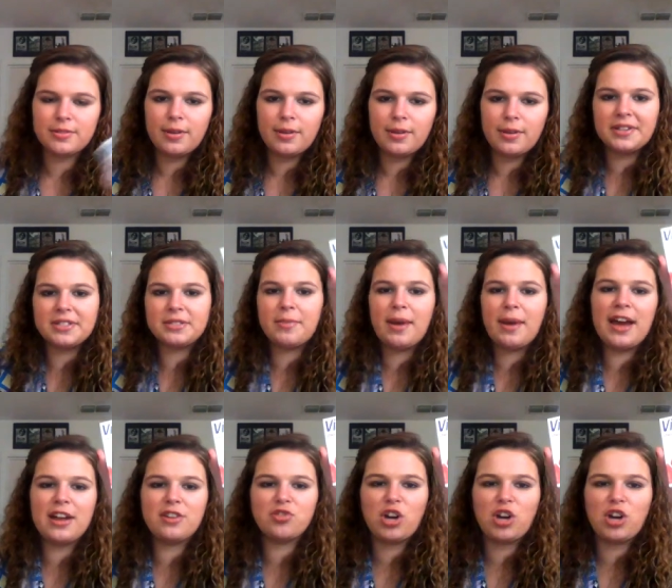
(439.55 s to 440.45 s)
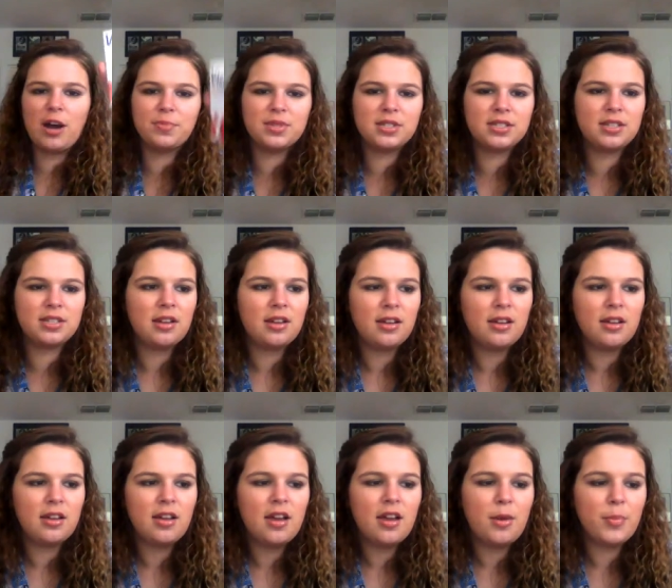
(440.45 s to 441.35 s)
I bought some eye drops.
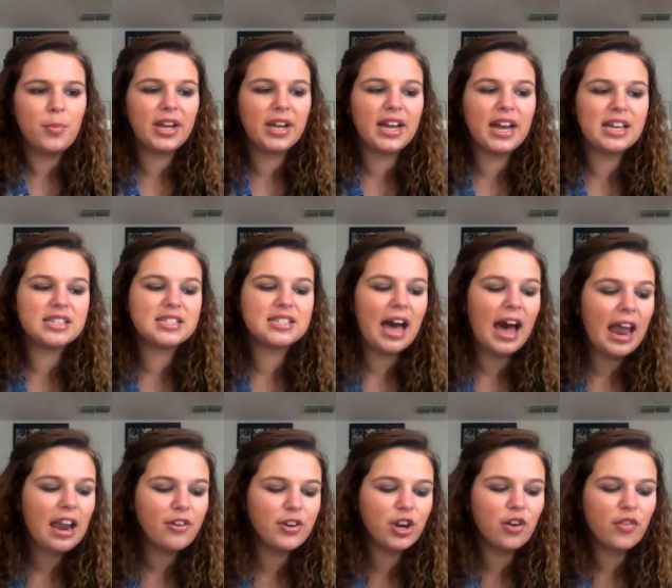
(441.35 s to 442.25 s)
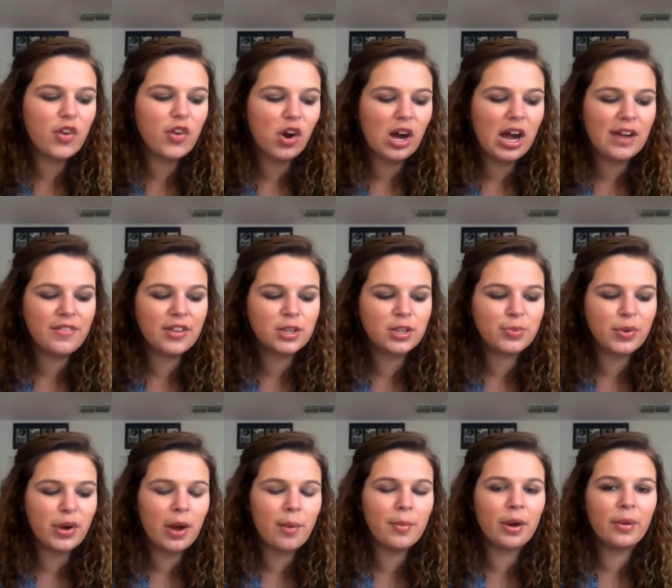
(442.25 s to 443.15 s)
Because, I don't know if y'all have this
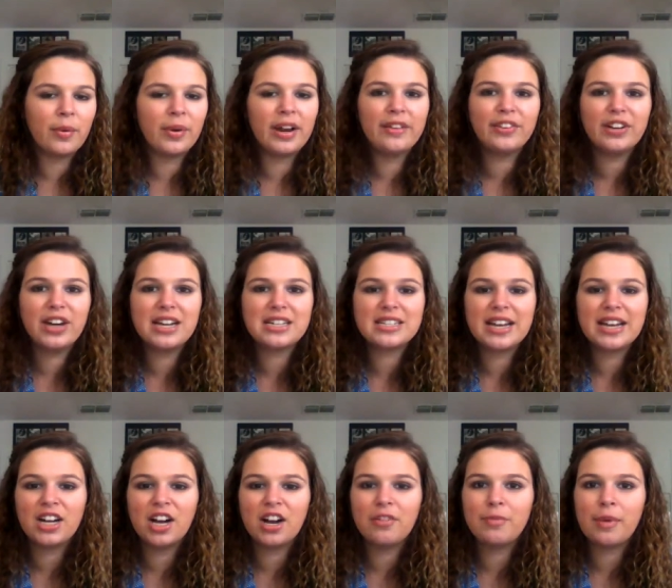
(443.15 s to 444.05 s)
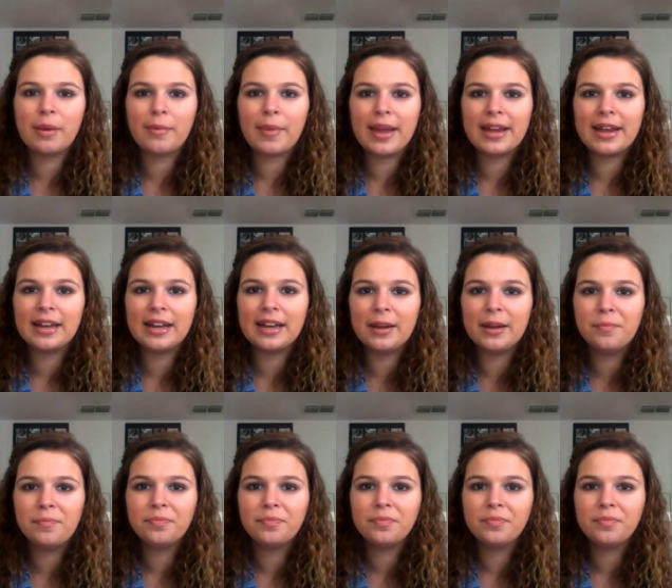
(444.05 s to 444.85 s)
problem, but whenever I take off my makeup,